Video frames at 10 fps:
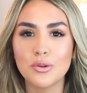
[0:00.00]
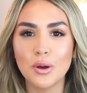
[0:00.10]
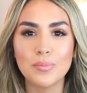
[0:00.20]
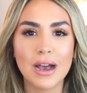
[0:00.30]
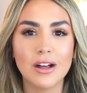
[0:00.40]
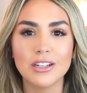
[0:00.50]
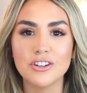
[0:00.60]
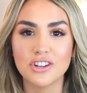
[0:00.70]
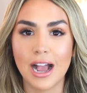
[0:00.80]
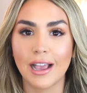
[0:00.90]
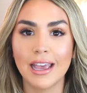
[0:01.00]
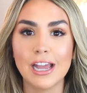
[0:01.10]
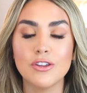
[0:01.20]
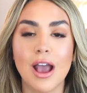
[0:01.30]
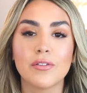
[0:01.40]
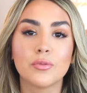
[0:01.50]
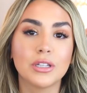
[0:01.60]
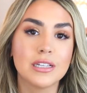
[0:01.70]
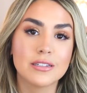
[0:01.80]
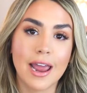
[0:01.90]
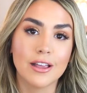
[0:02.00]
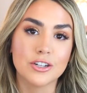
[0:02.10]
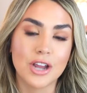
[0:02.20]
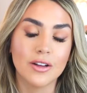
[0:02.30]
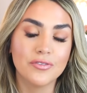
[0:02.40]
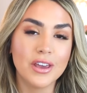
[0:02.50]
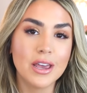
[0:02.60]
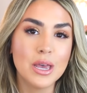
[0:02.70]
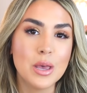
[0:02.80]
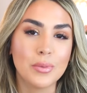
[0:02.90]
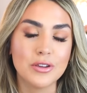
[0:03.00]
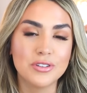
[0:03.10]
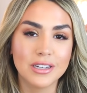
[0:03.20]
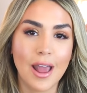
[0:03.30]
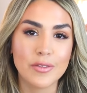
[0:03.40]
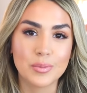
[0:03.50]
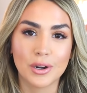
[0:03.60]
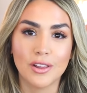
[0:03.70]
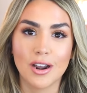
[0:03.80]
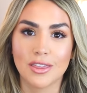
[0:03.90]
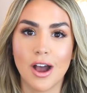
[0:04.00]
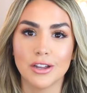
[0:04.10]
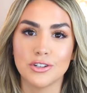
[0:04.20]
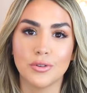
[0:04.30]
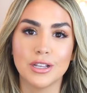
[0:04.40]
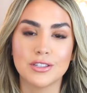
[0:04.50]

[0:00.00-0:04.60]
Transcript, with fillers: cool belt and jacket, and you have a really stylish outfit, but you didn't have to put a lot of thought into it.